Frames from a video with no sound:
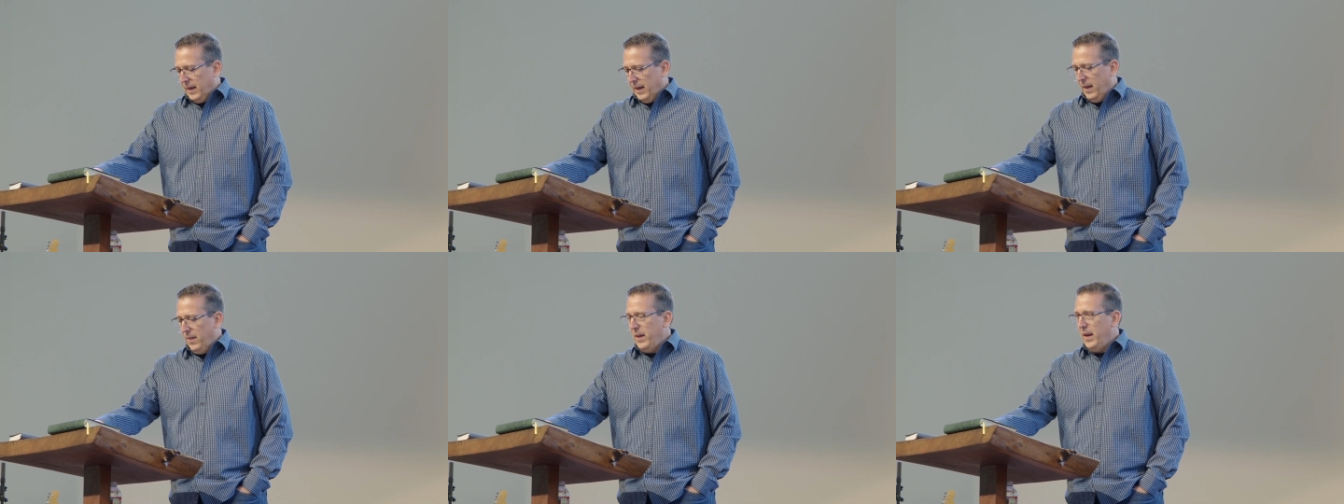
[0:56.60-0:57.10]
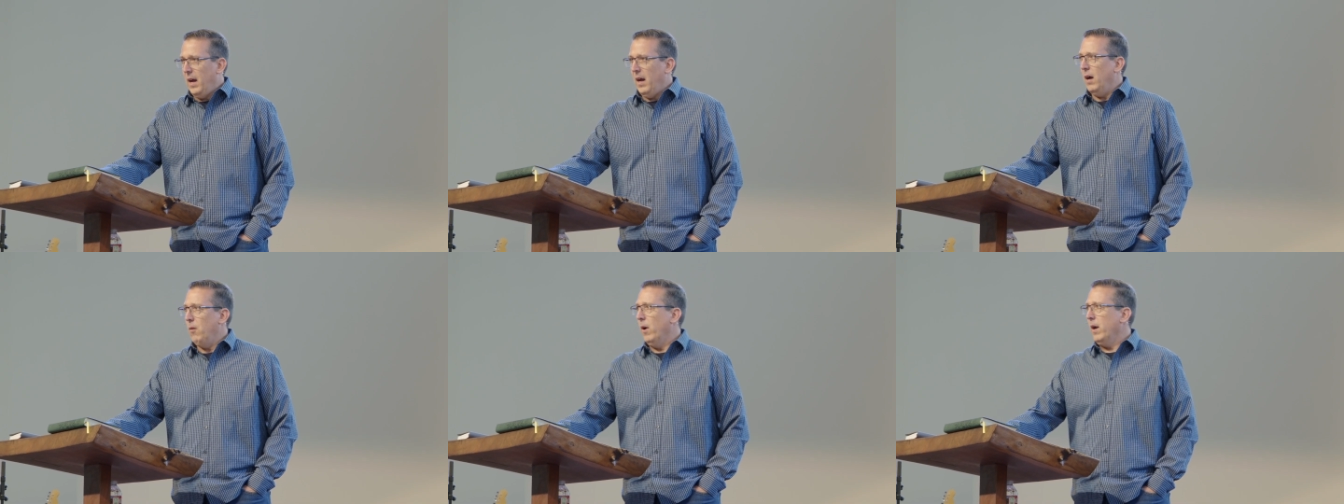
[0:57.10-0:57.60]
And then I,
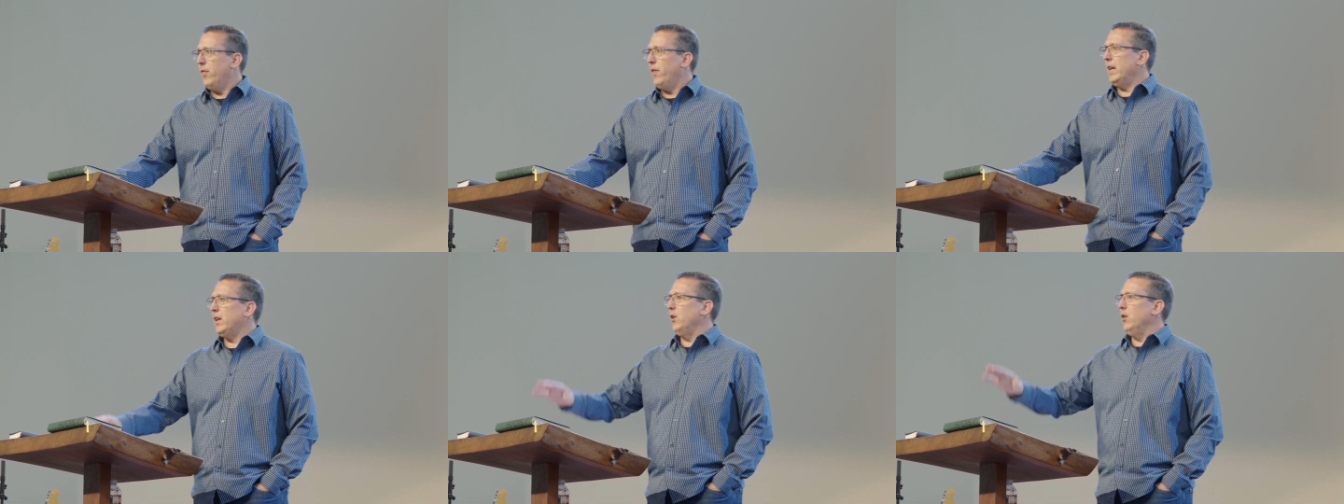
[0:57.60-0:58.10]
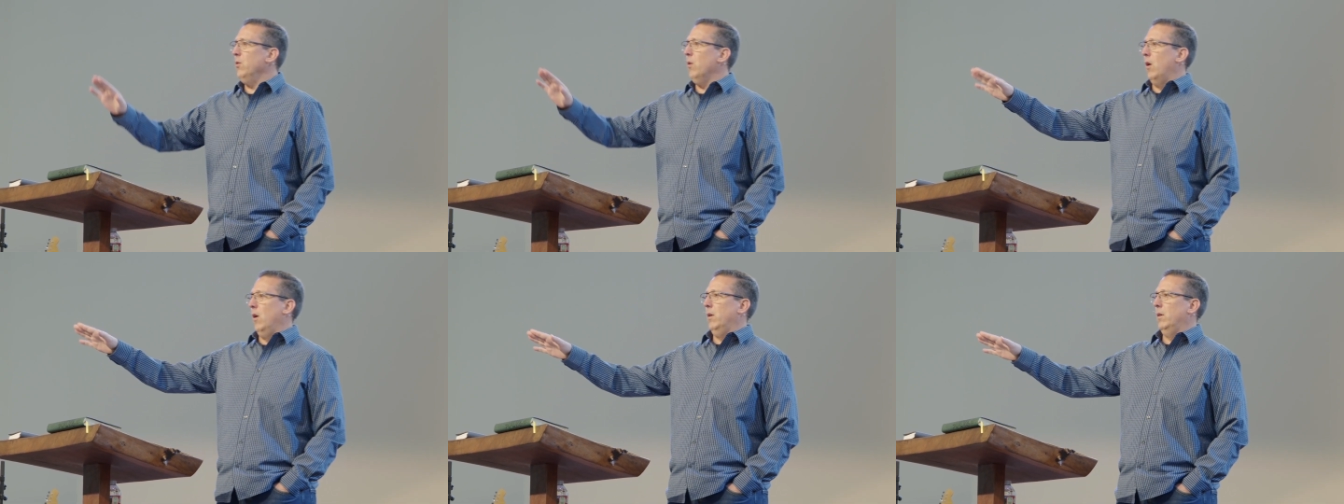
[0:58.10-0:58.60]
I want to thank you
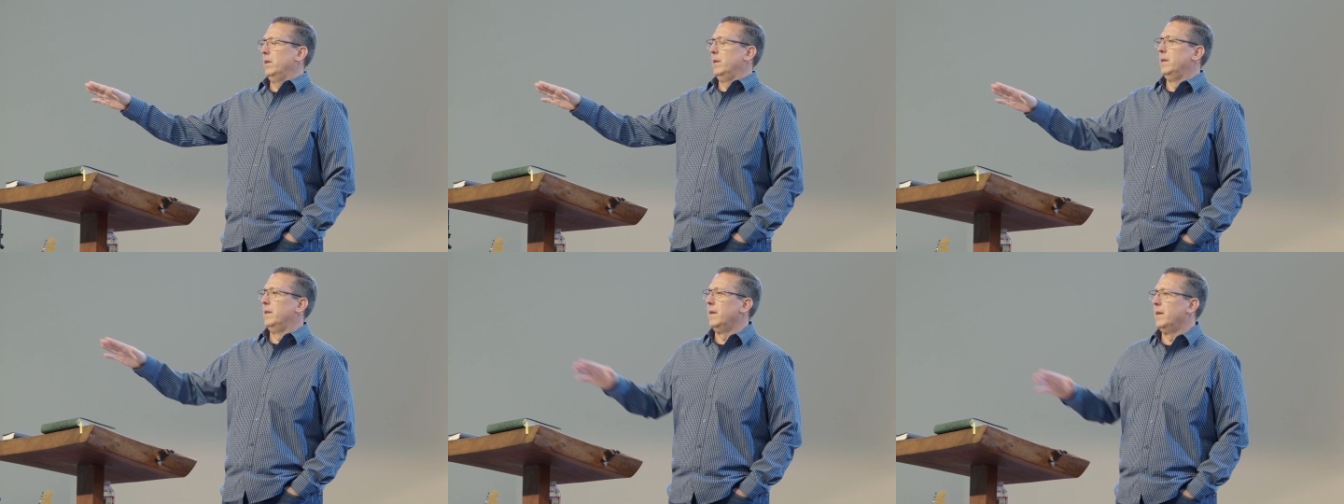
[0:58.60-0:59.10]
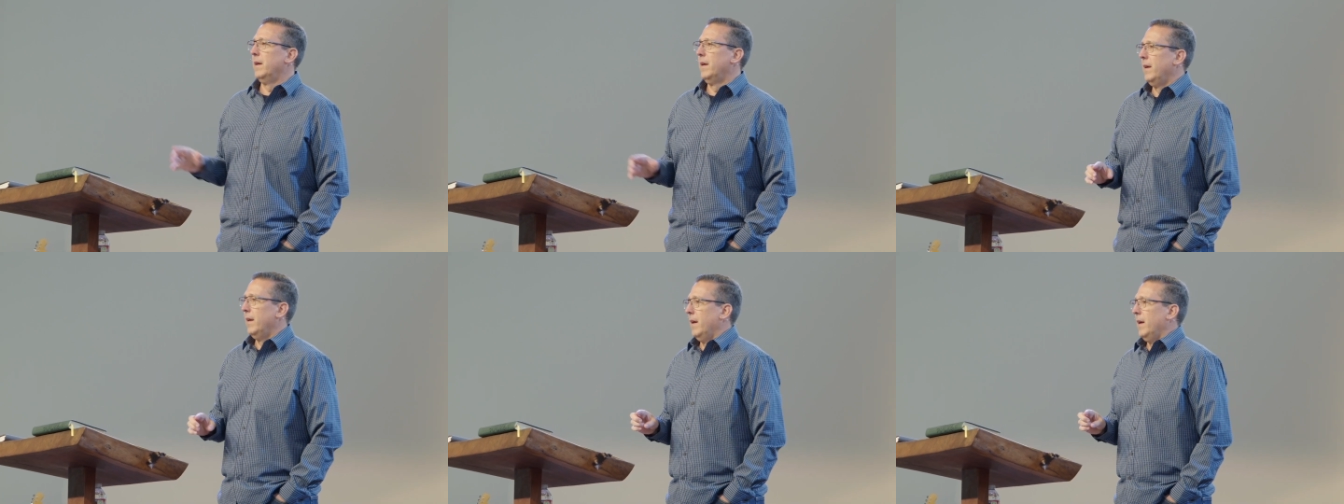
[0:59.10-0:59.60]
all
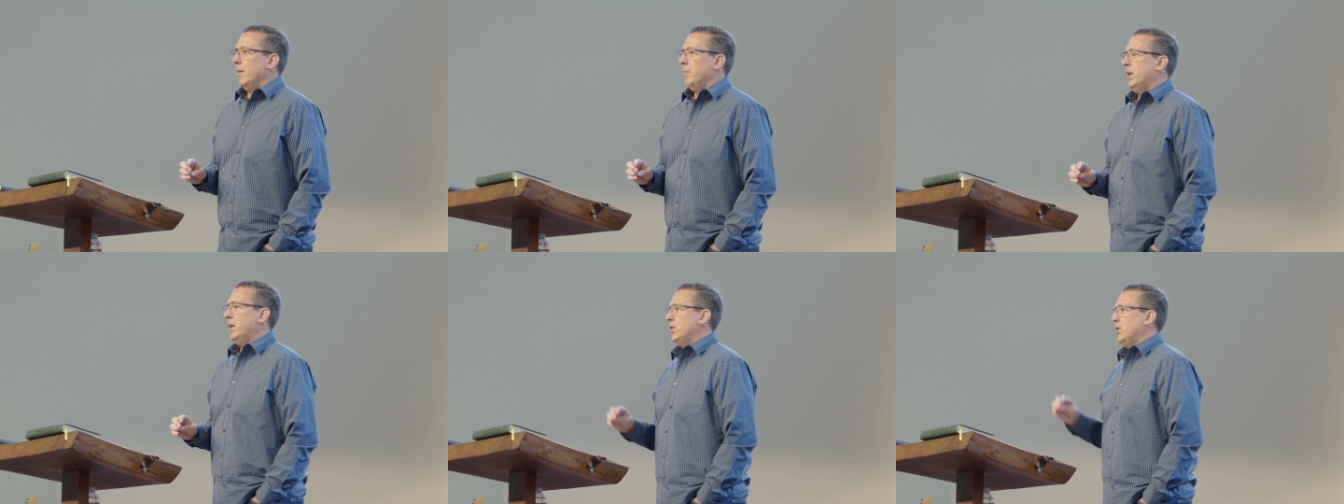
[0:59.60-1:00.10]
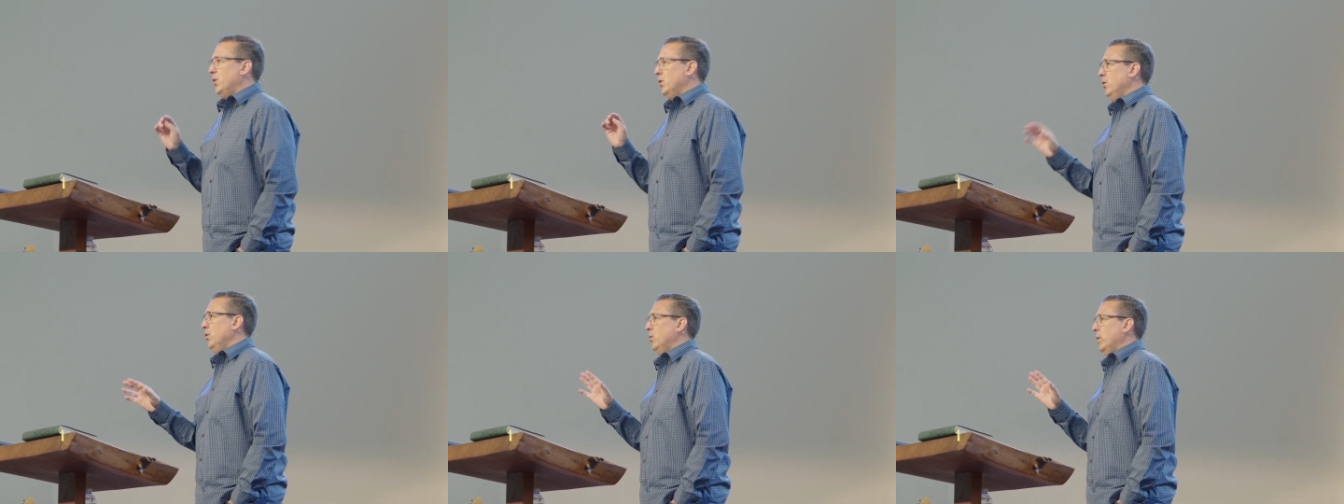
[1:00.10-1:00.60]
because
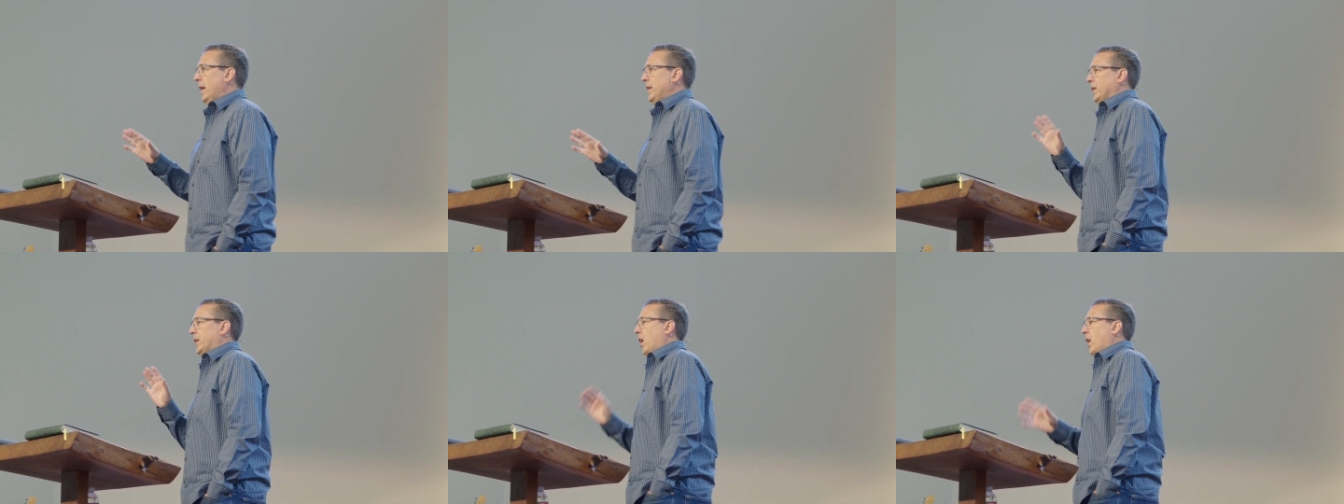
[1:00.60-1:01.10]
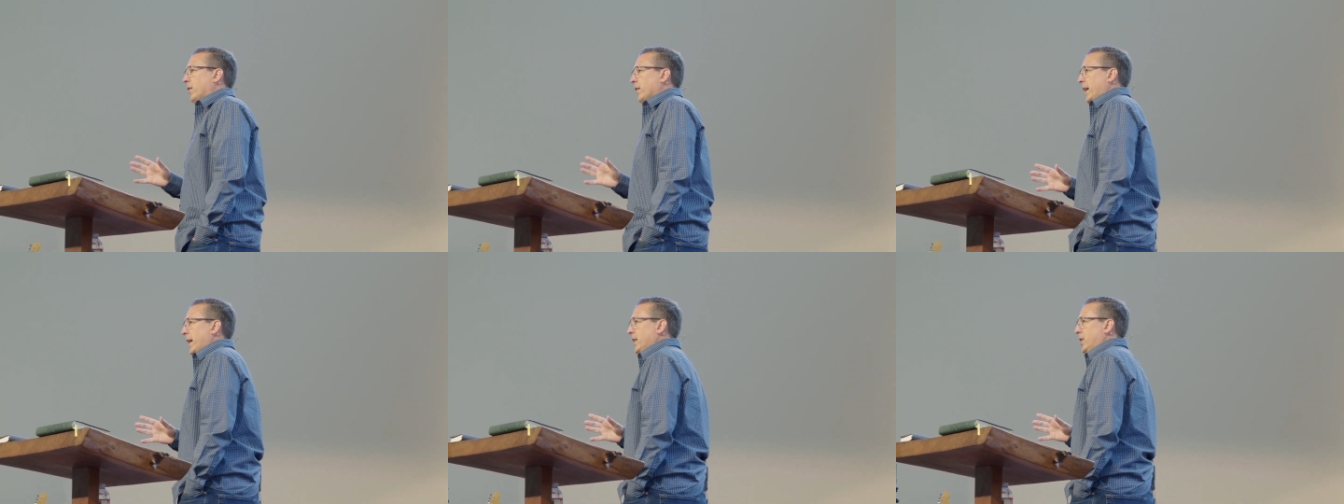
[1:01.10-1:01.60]
you, as a
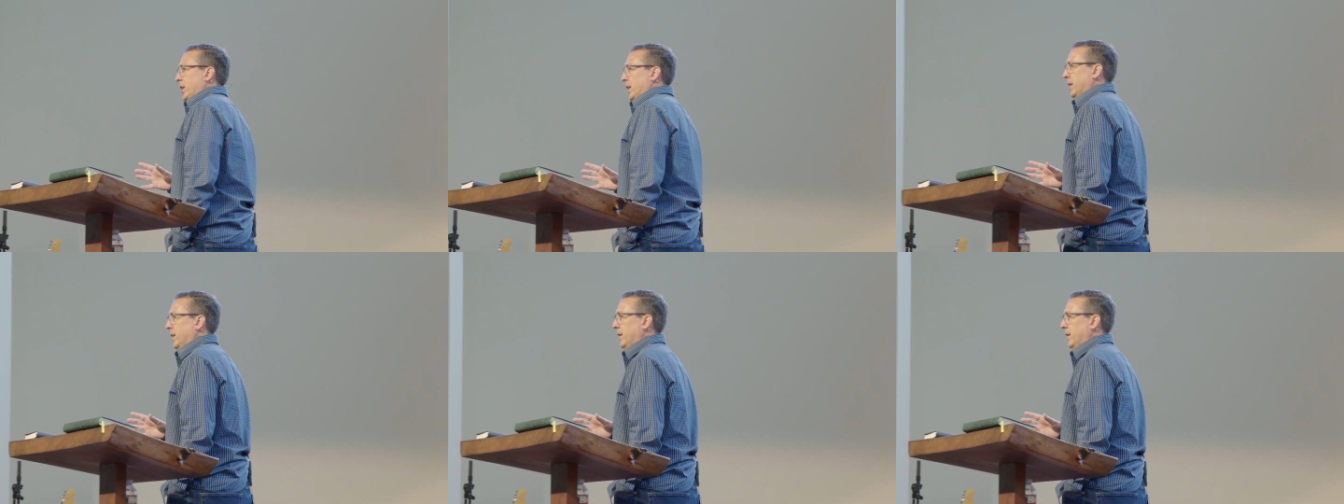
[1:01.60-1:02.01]
congregation,